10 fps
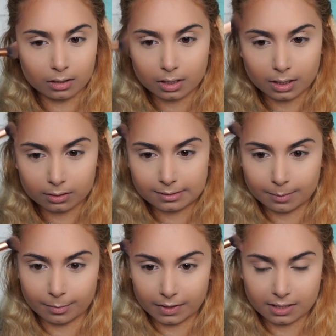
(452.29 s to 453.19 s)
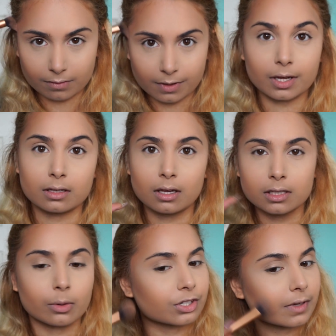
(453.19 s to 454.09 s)
I like to slim out my face. I have a very
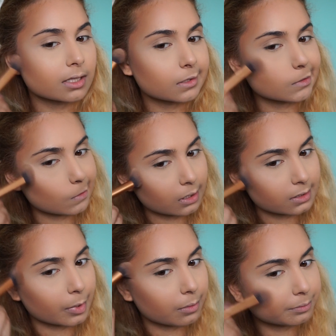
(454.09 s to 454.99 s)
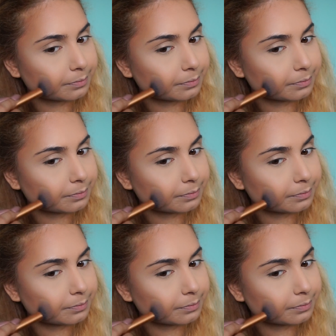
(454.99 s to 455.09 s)
squarish face, so I like to slim out.